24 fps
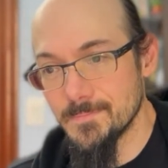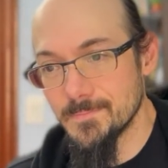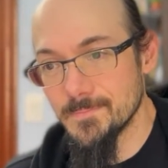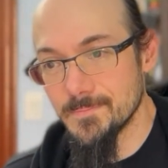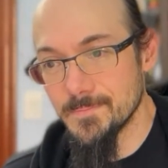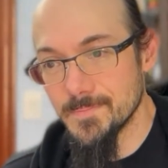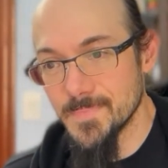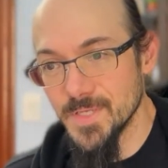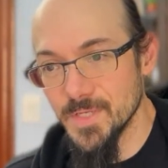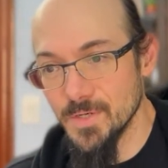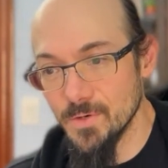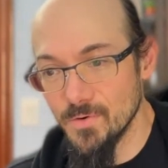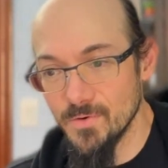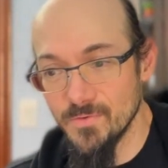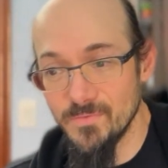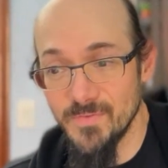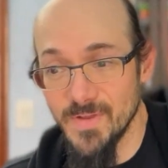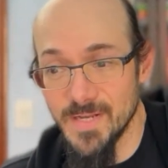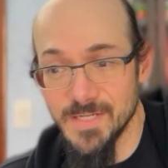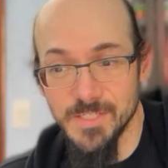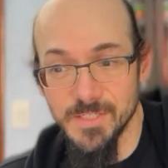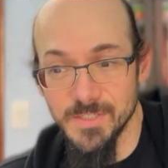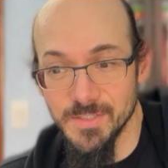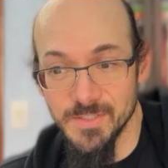you know, or
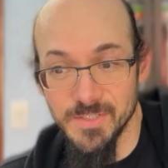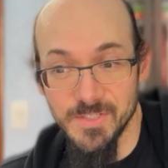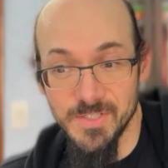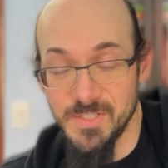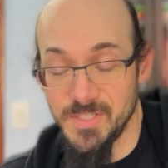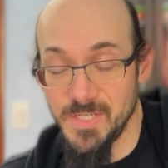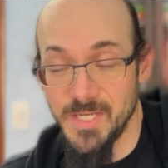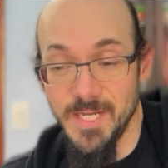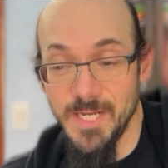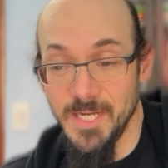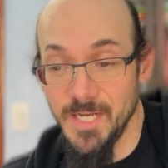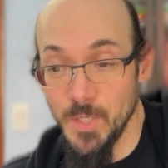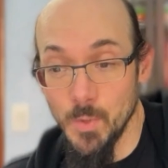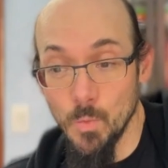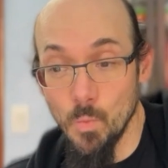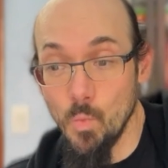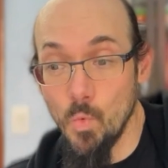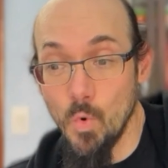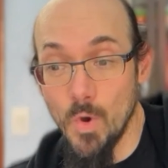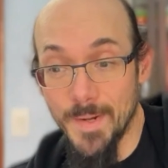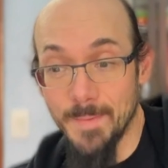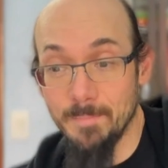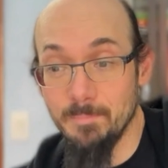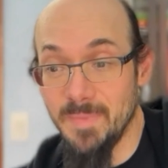fetches it in
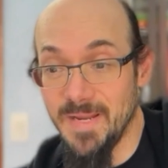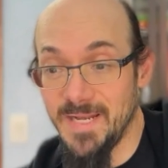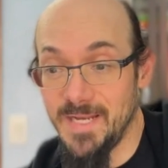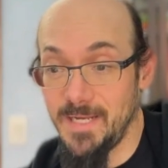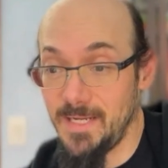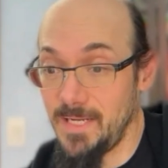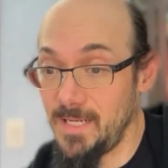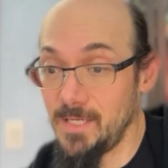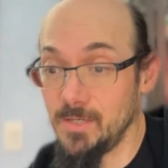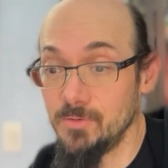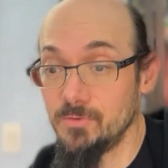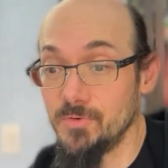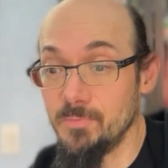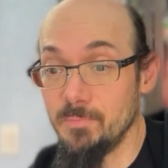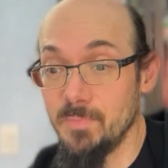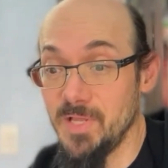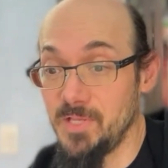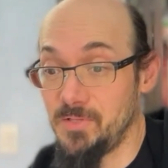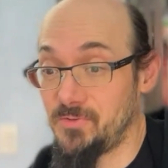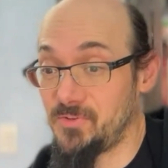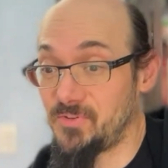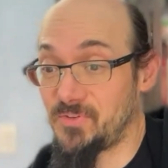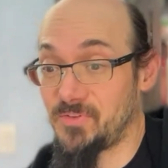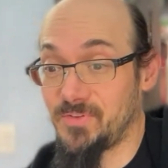1 minute
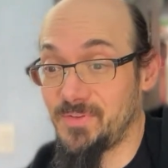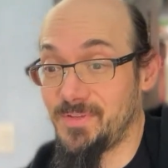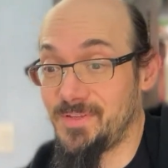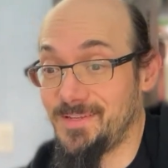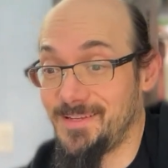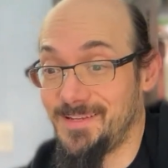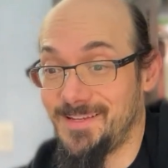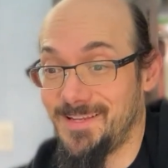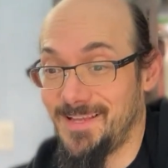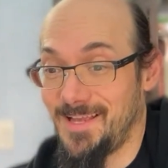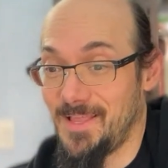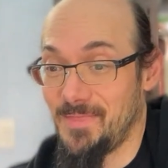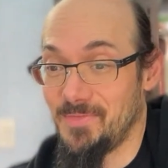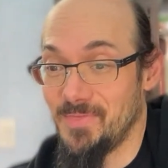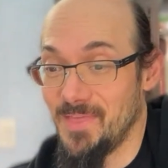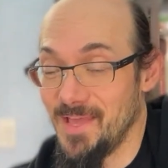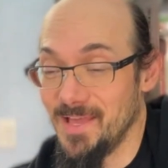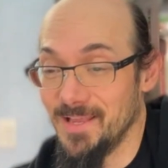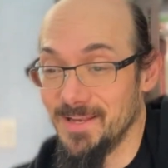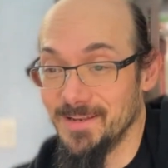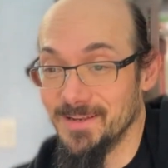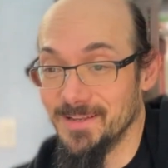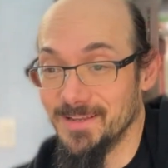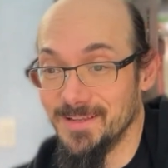increments and
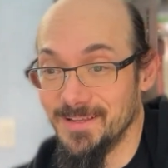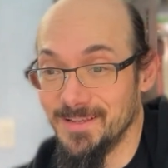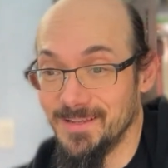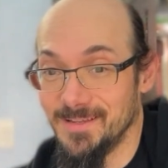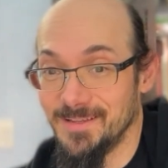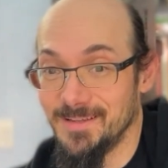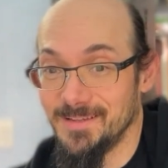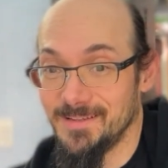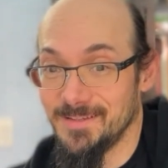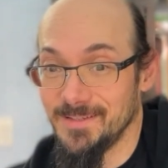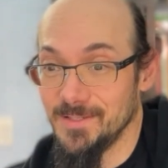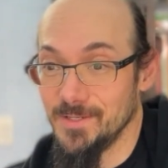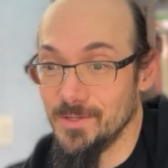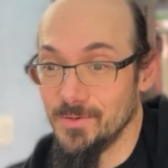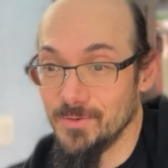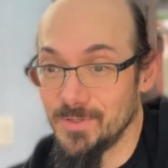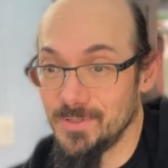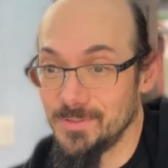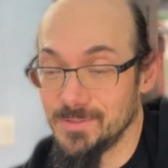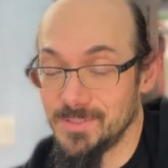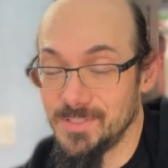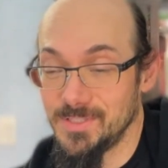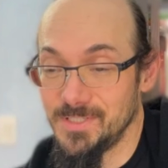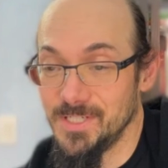then, you know,
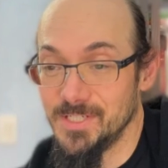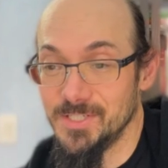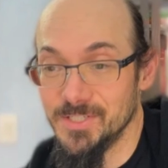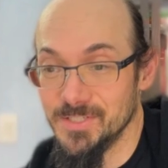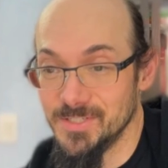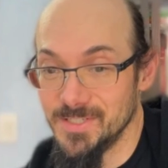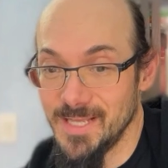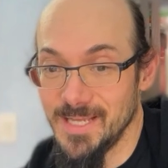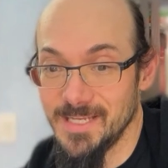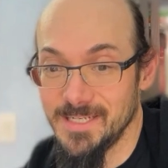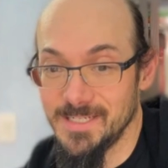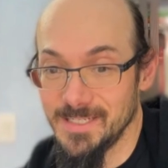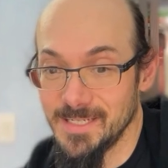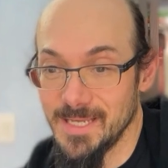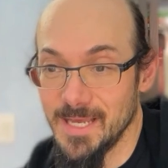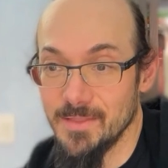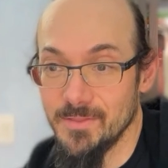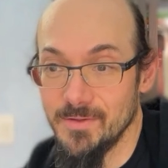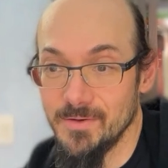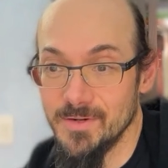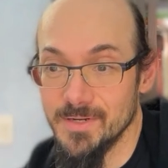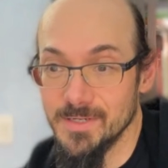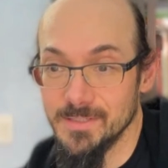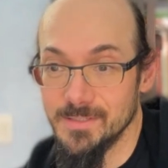stitches that
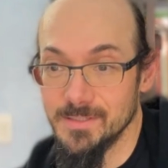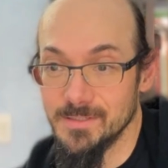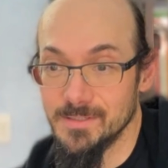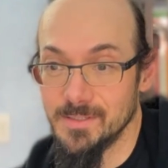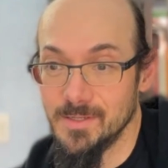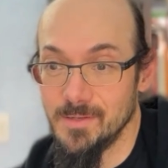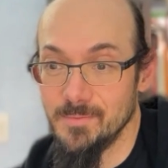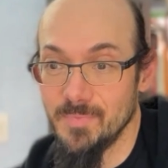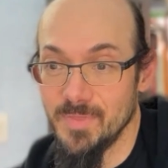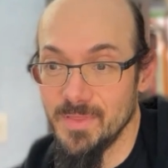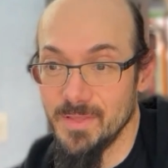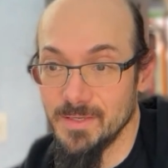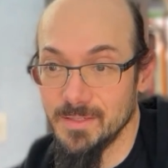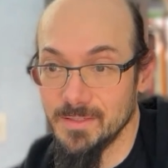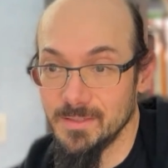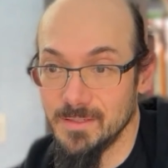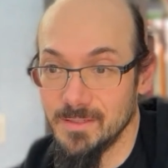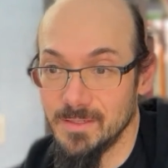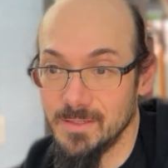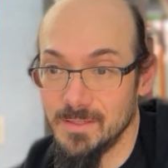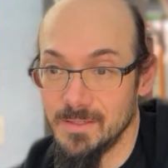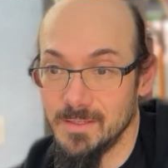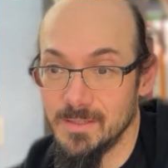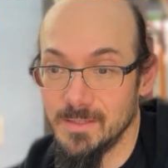together into something.
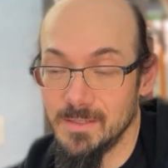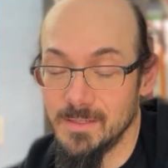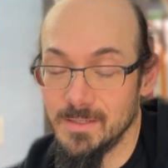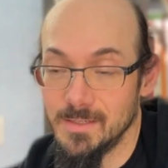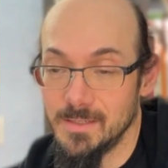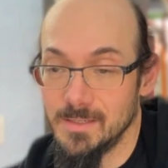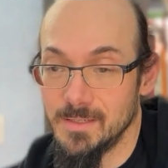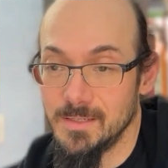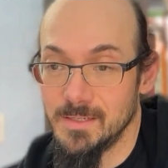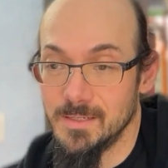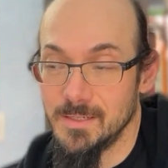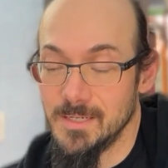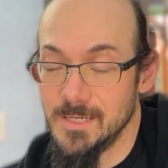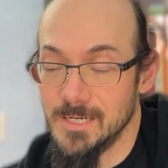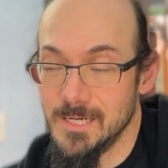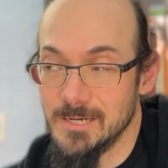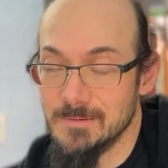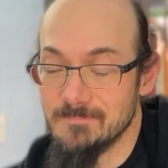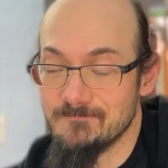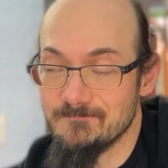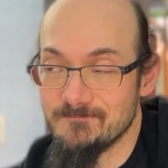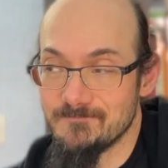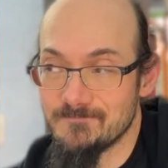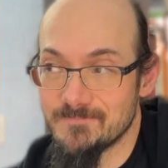
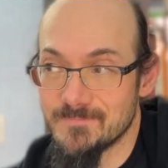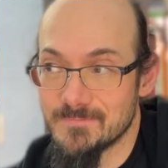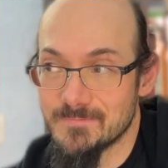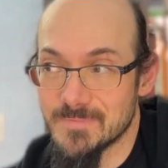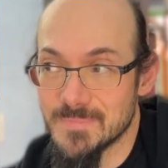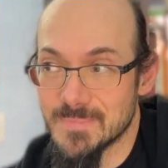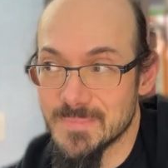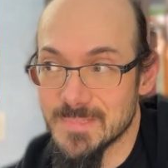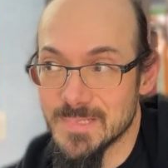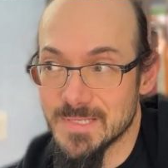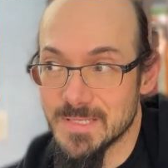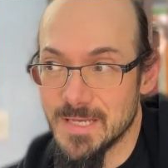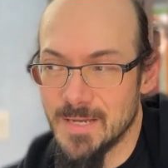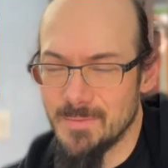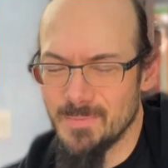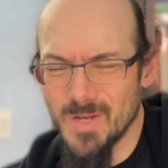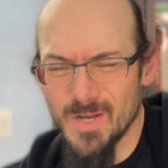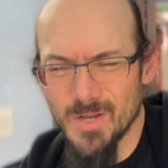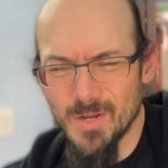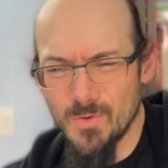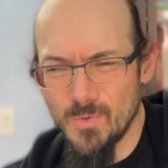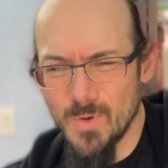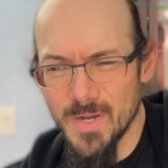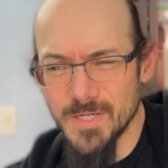I'm
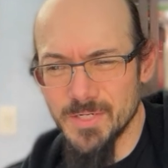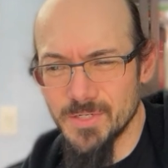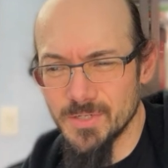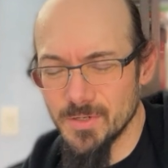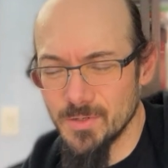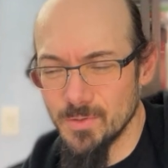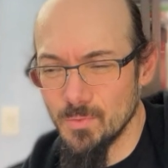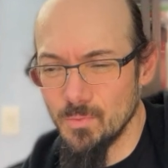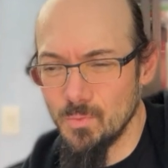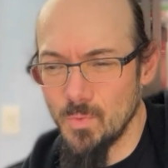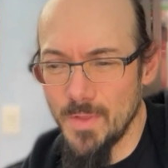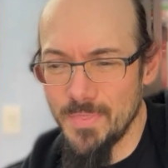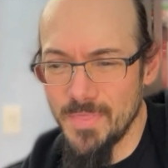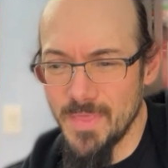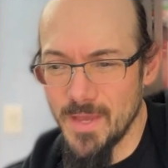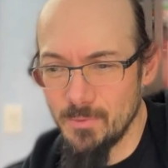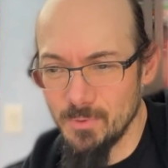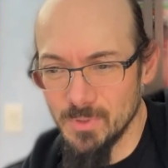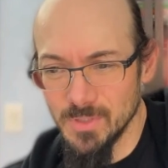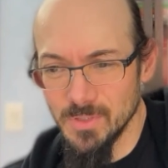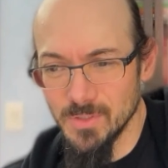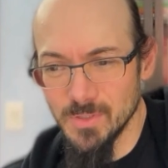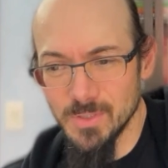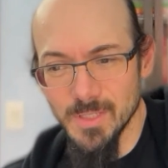not quite sure what that
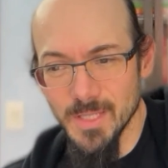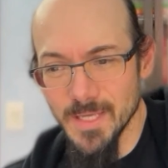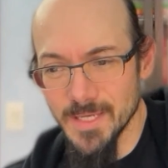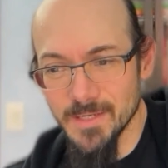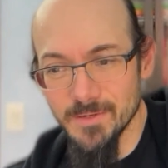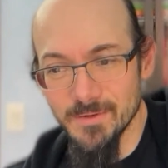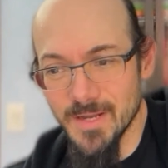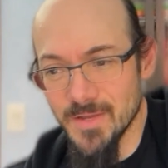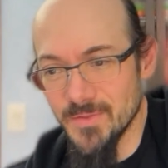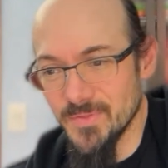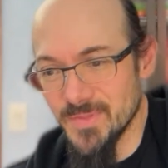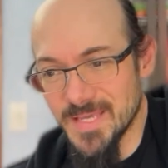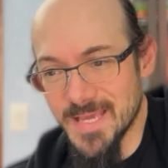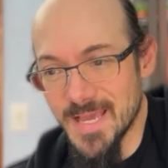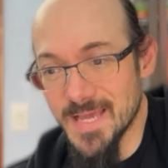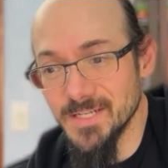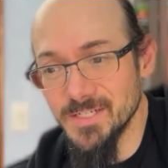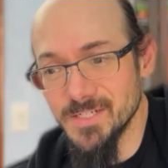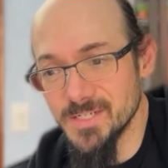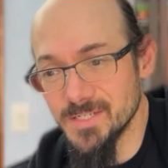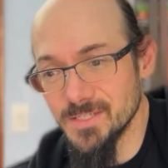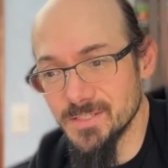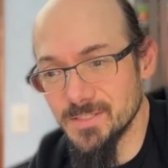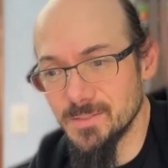would look like around the
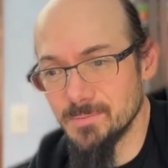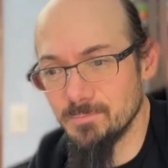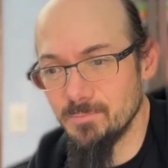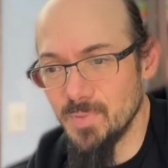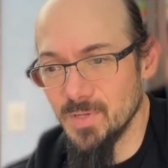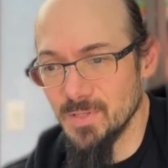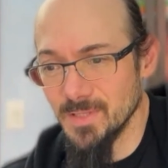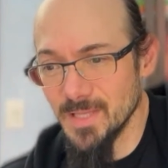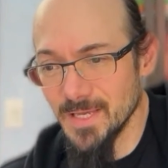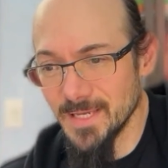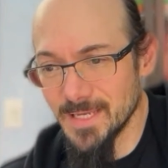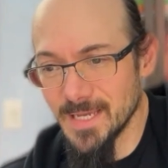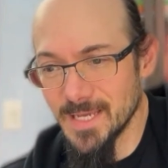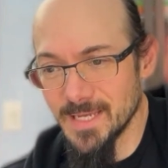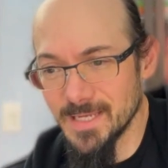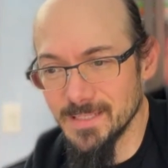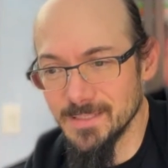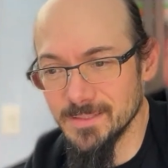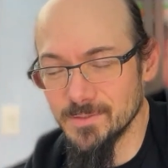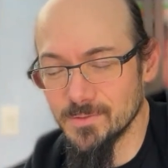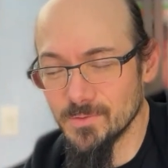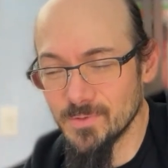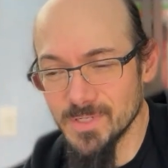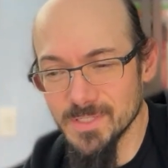edges, but like I can
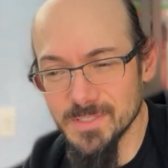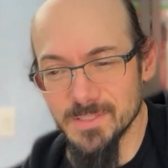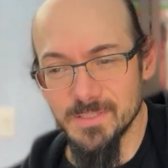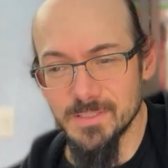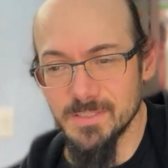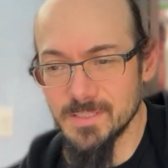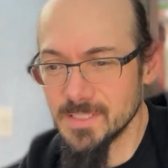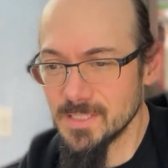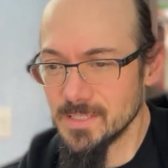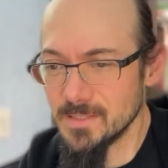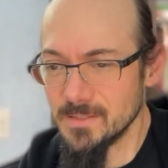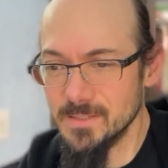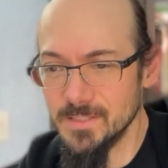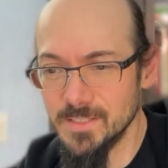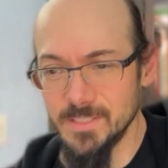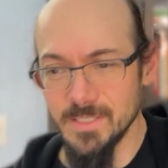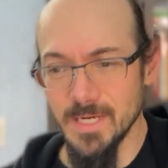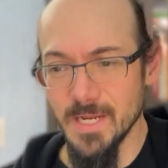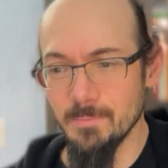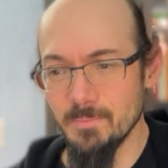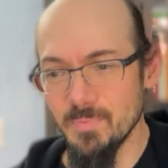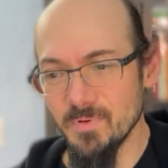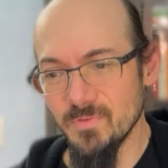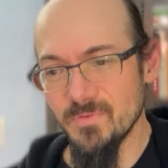sort of see the
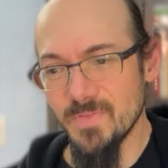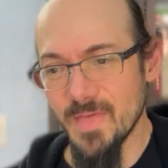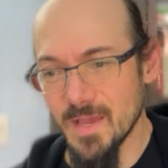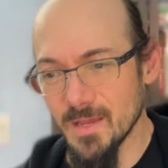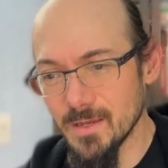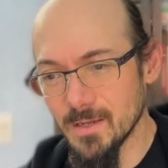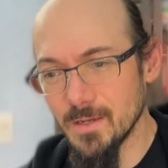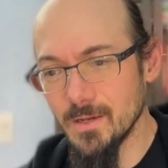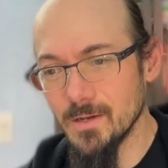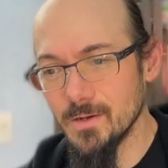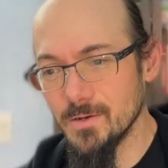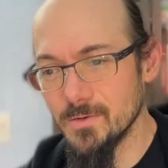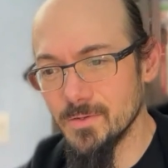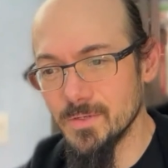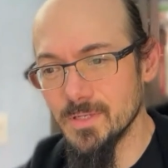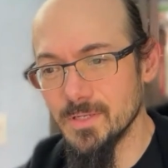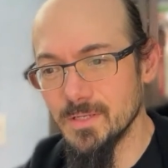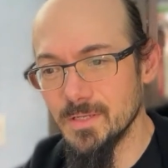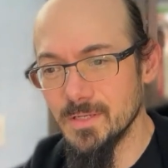shape of that code,